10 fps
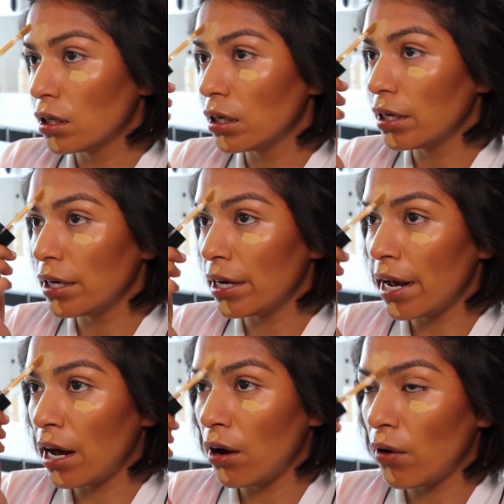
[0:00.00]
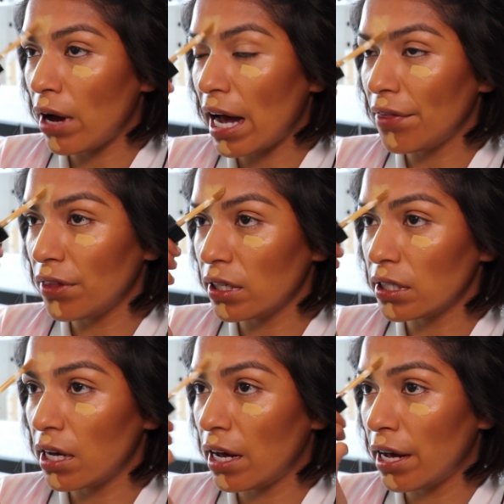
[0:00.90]
Now, at the
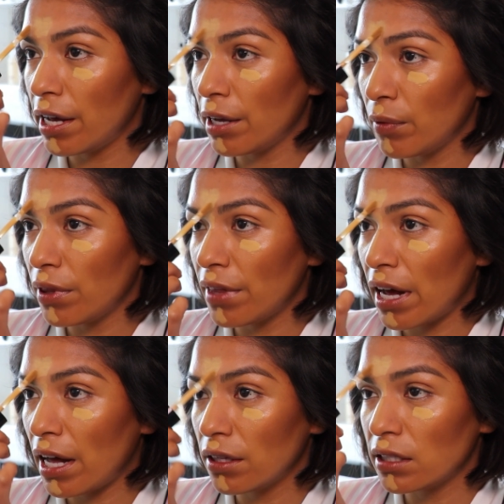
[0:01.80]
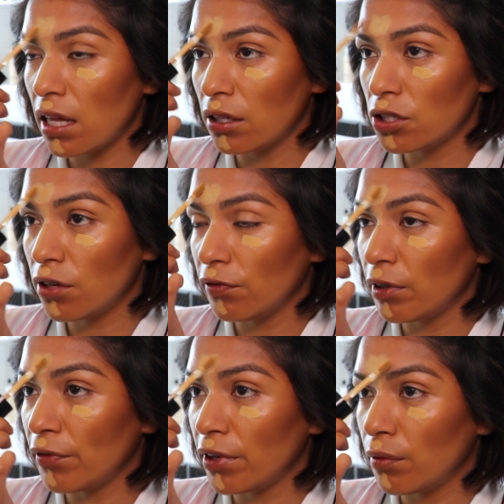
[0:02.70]
time that the telogen
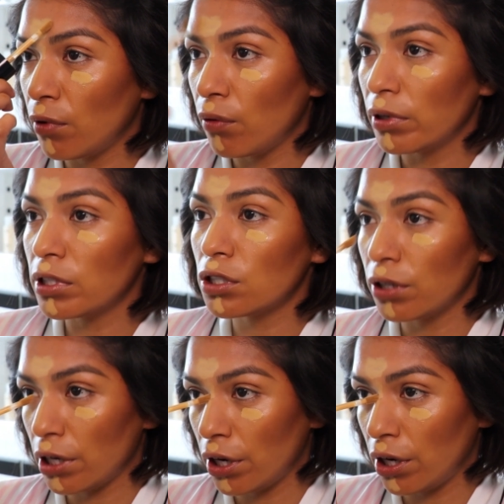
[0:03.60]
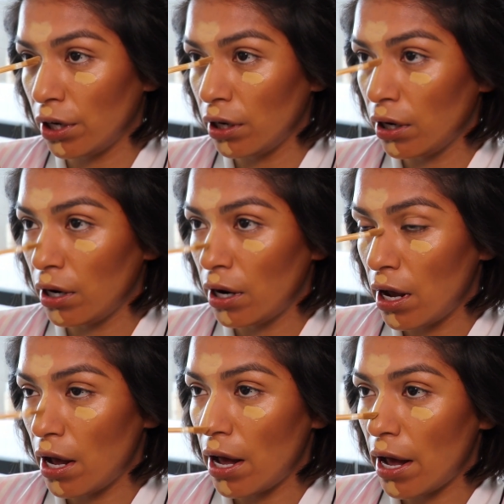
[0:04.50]
effluvium was triggered,
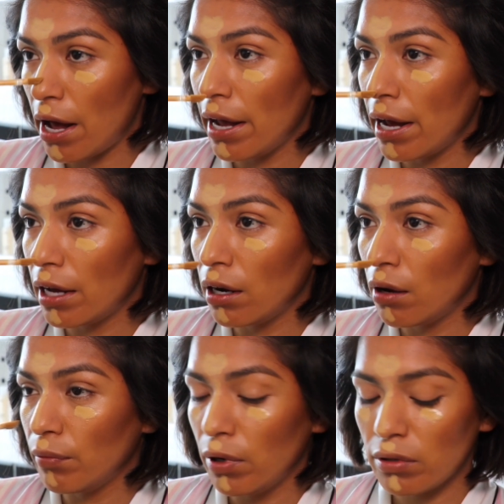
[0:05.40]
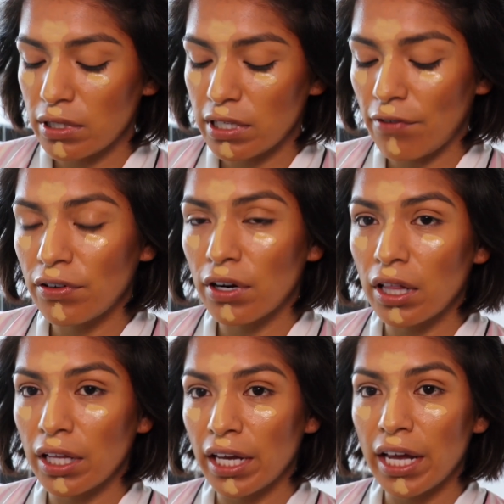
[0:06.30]
I had most
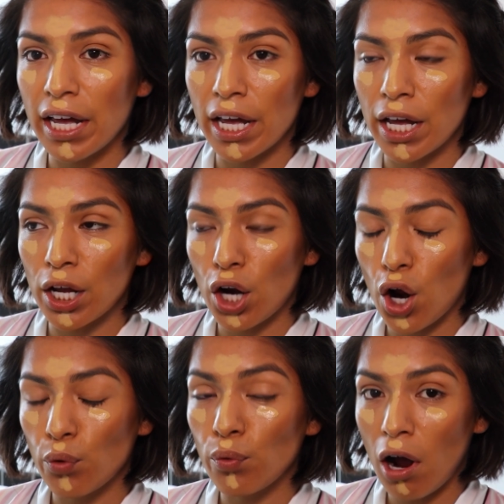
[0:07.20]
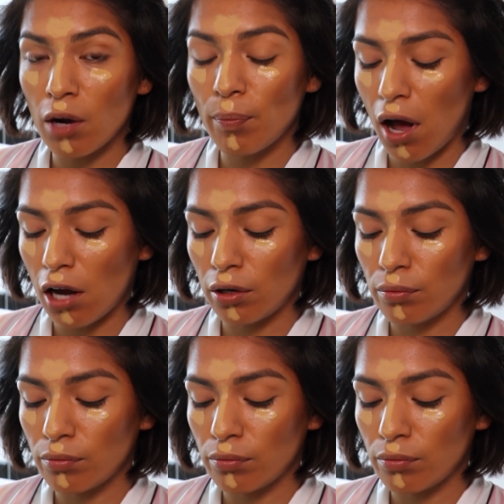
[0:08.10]
definitely hit rock bottom.